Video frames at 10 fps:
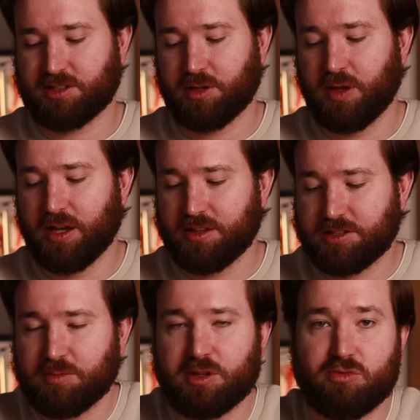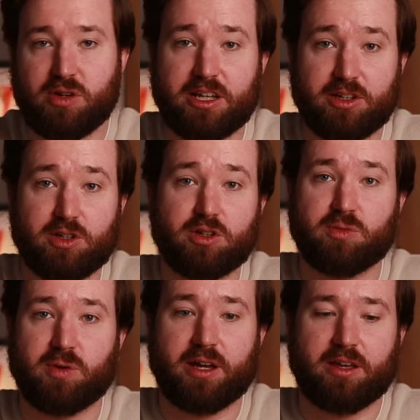So this can be a really
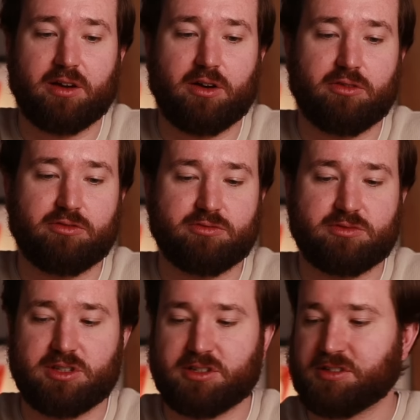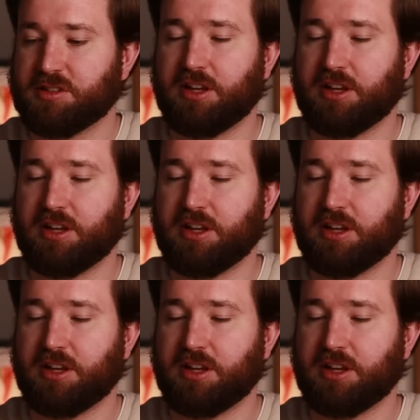good way of just,